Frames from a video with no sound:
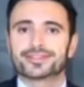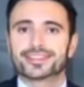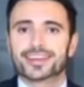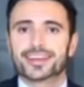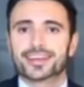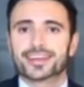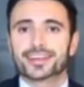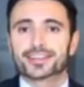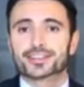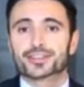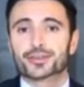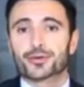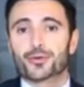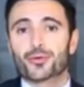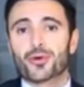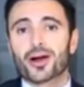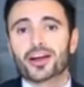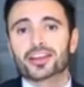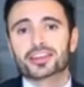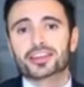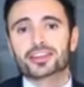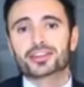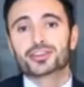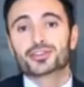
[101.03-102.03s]
so why
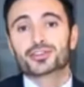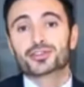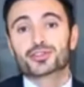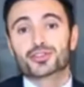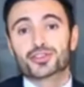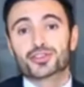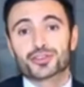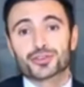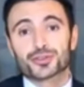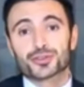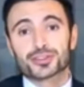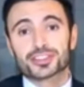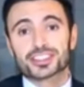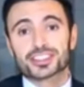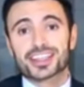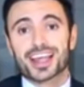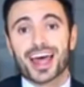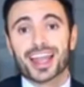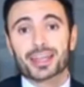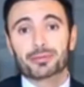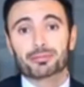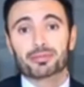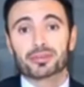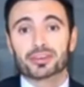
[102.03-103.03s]
did you choose
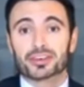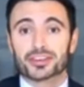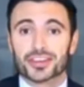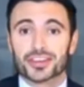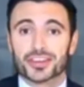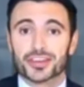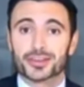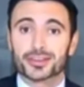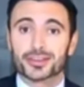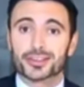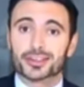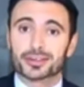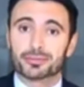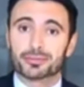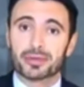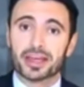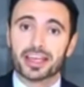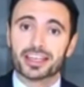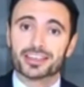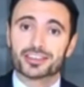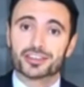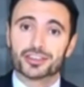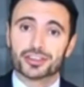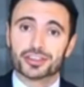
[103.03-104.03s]
that particular
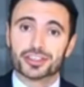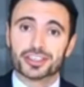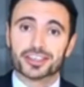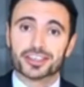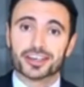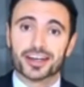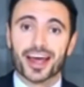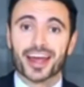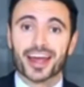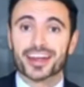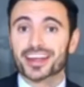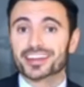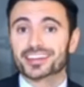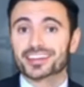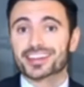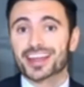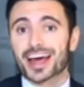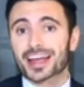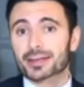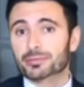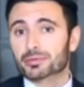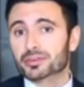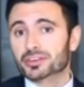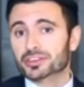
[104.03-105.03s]
major and at
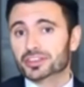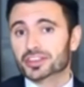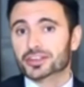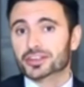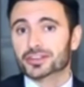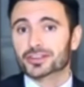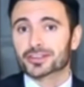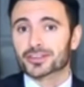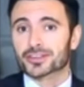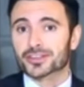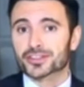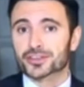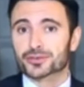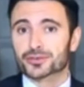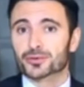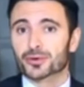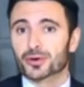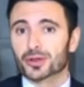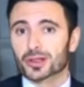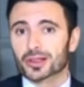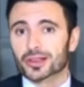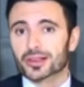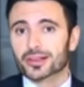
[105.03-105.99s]
that particular school?